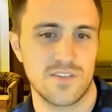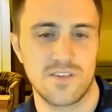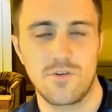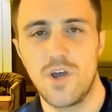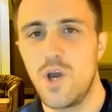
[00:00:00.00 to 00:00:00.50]

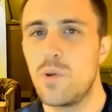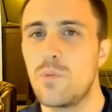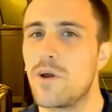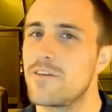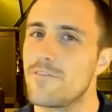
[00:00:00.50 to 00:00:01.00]
So we
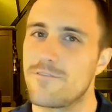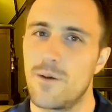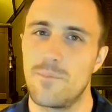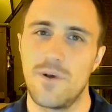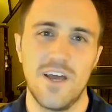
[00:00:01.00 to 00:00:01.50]
went
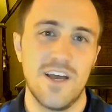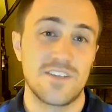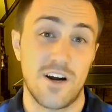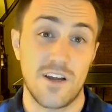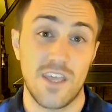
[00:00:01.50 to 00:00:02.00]
from
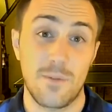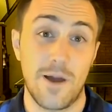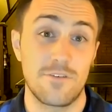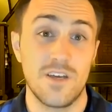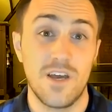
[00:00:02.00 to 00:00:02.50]
talking
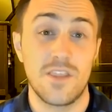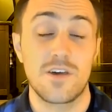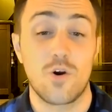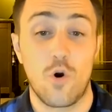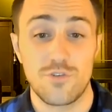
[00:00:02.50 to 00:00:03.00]
about the
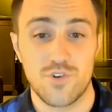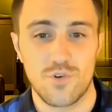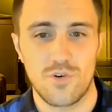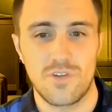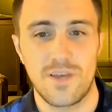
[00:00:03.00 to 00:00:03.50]

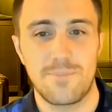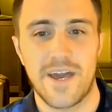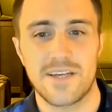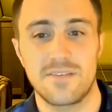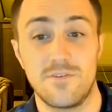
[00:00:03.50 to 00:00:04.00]
cultural
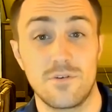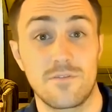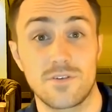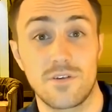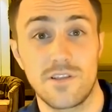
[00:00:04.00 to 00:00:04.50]
impacts of
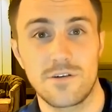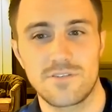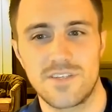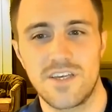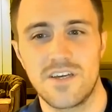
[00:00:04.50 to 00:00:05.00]
universal
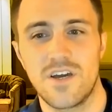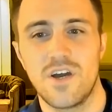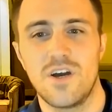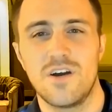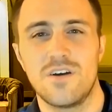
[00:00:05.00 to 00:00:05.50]
literacy
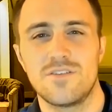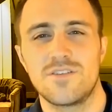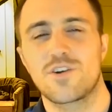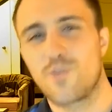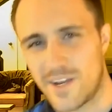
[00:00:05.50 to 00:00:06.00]

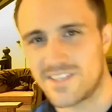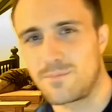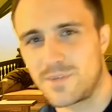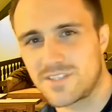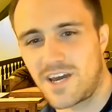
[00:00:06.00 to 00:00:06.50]
to correcting a
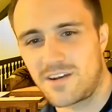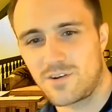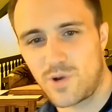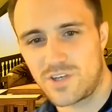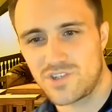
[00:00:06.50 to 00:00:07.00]
misguided
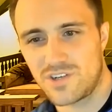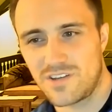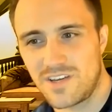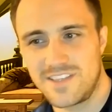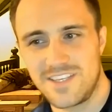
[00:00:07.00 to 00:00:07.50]
question.
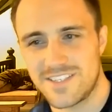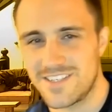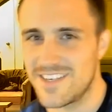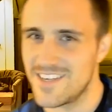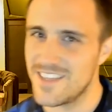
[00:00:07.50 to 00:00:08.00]
And
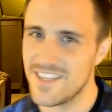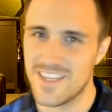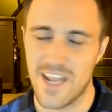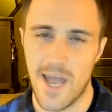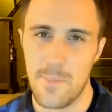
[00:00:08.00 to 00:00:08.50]
this, I think,
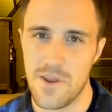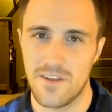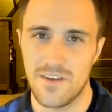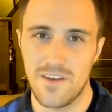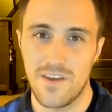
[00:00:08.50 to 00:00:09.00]
can happen
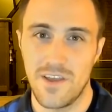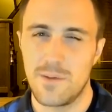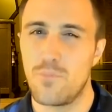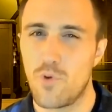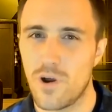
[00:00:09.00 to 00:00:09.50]

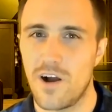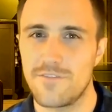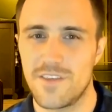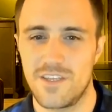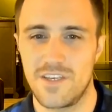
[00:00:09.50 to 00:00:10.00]
more
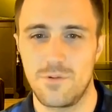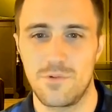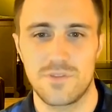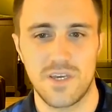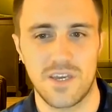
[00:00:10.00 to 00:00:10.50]
often than you
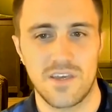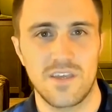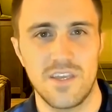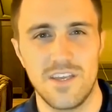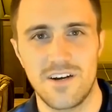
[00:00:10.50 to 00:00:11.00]
would think
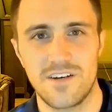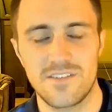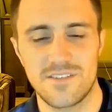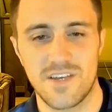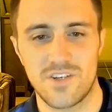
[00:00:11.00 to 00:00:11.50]
in
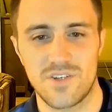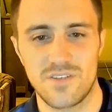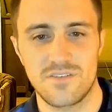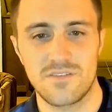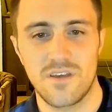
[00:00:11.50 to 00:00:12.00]

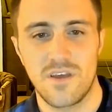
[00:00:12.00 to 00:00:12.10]
discussions.